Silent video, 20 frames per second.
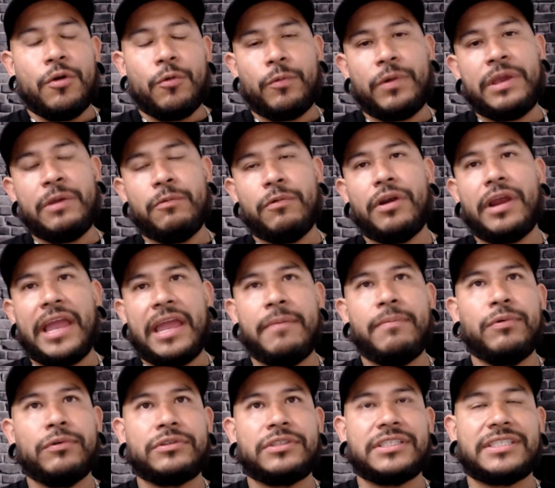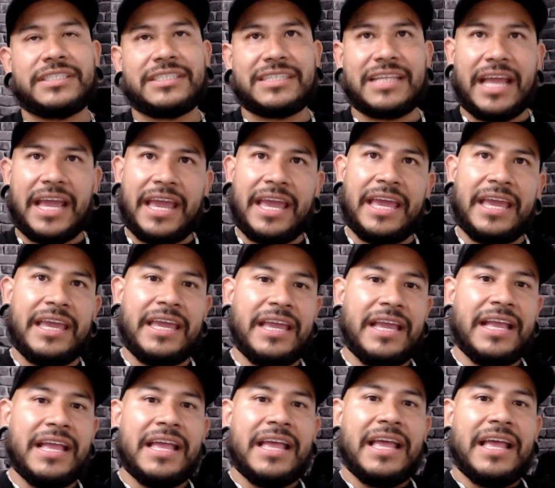We were able to stay
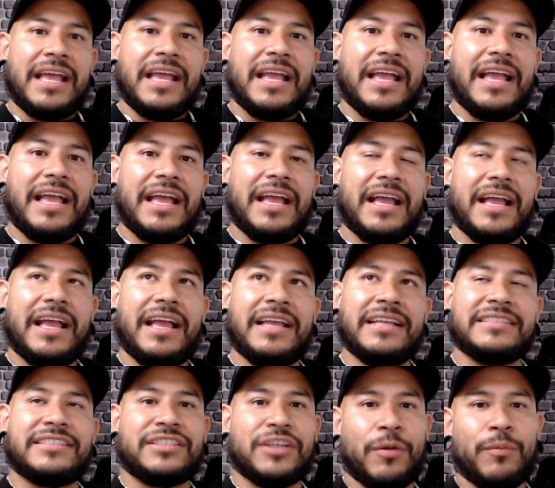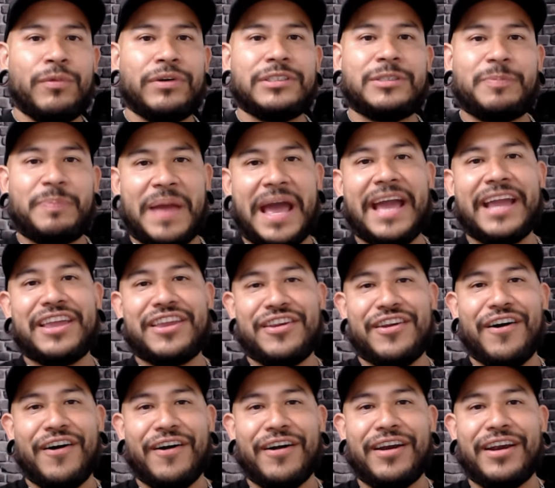in someone's
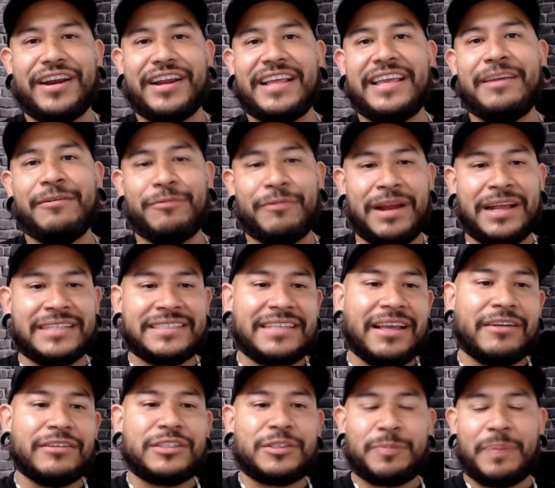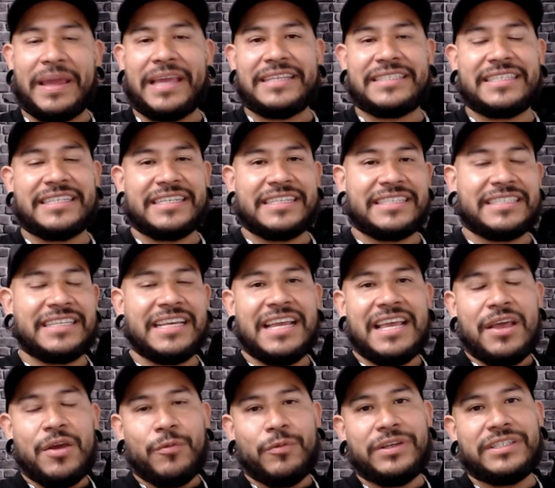backyard. He rents out spaces.
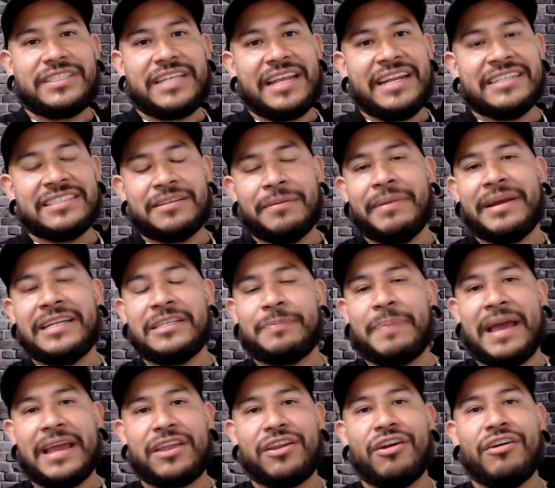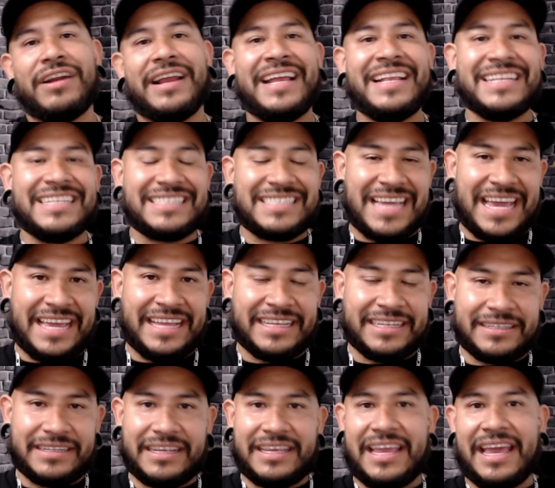We stayed in somebody's backyard in a tent.
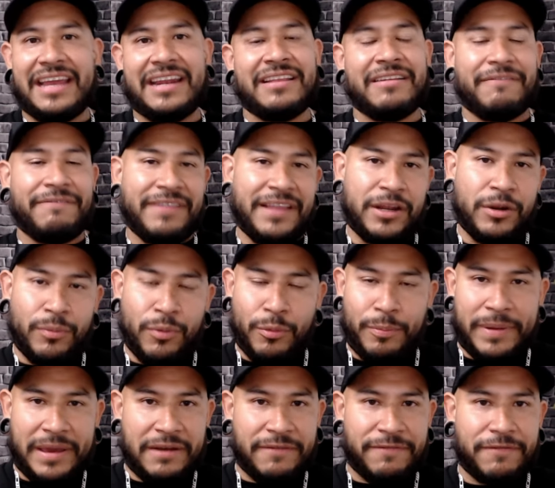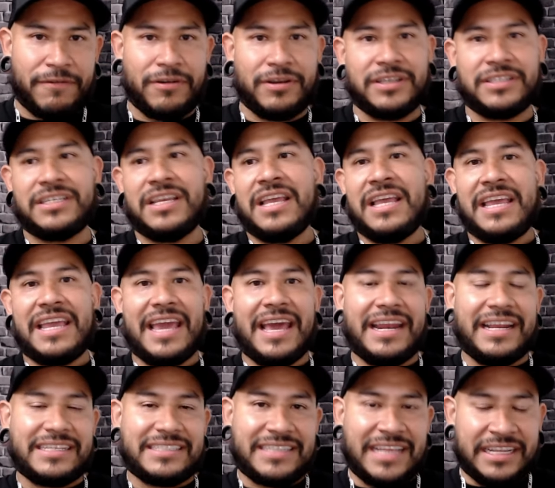He had an inflatable bed for us. He had
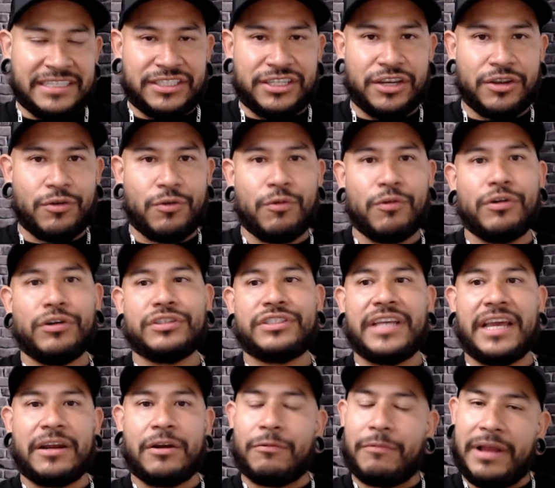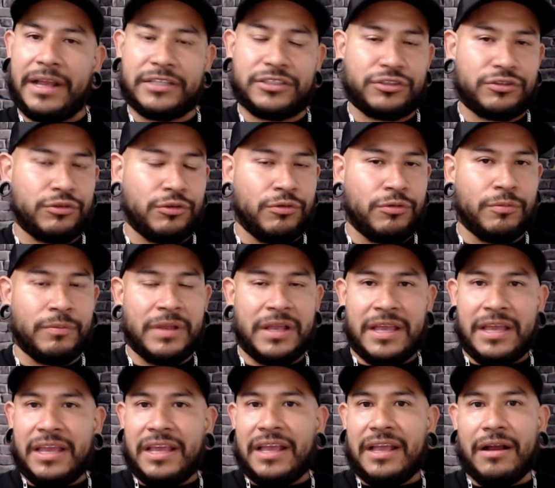extension cords. He had a restroom,
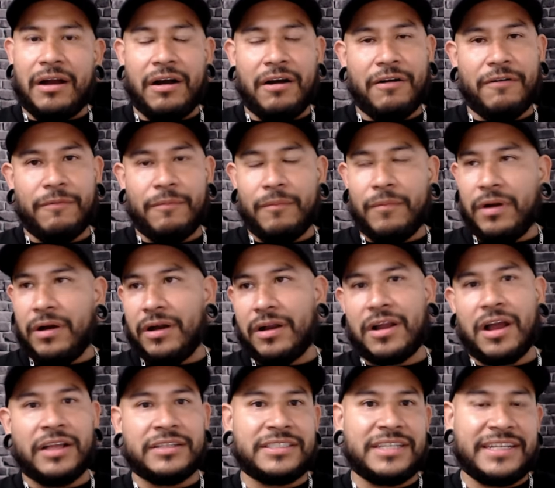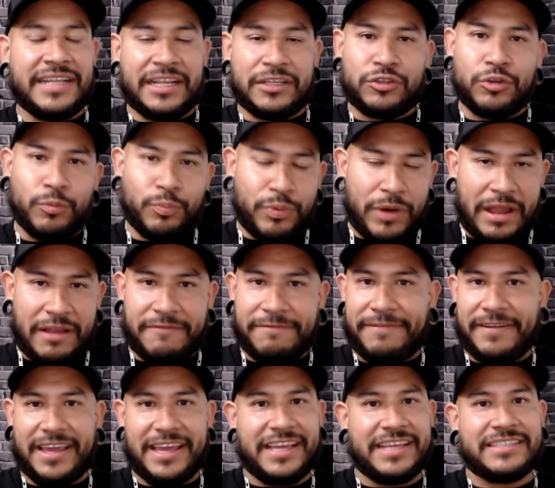a continental
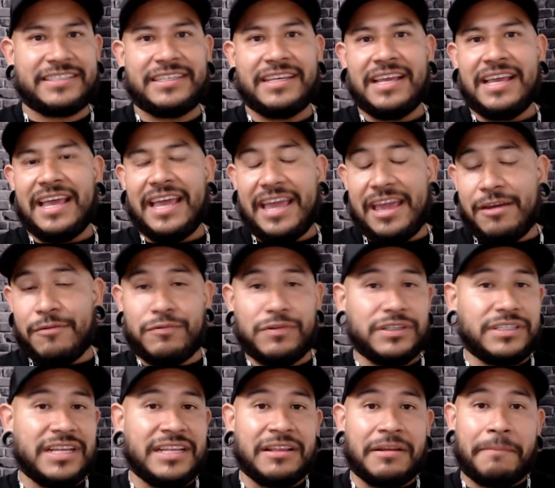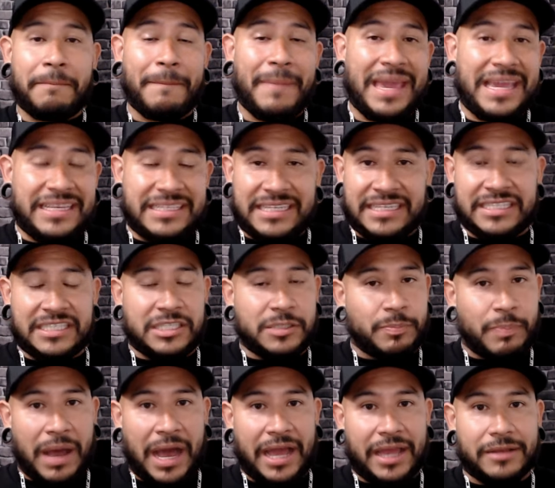breakfast. It was an amazing
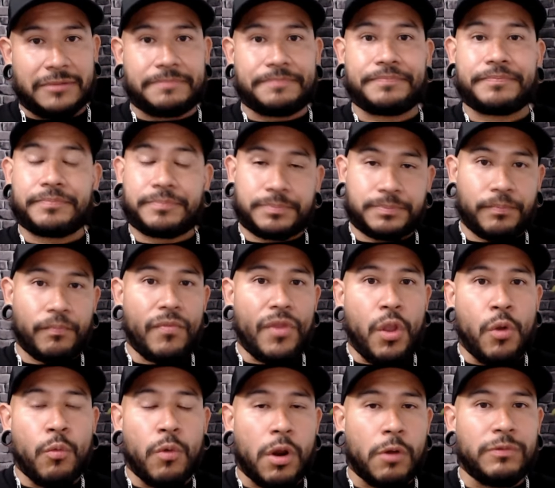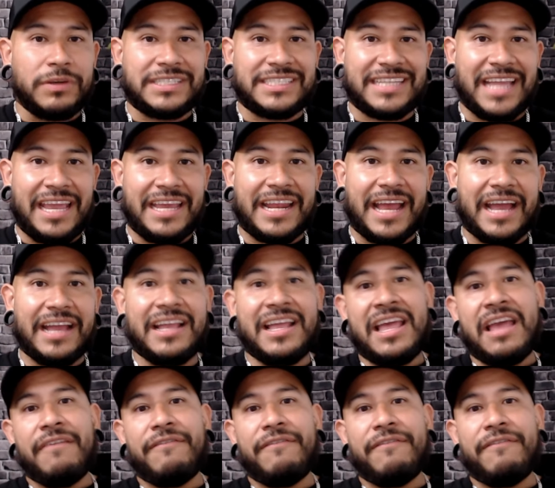spot where we stayed at.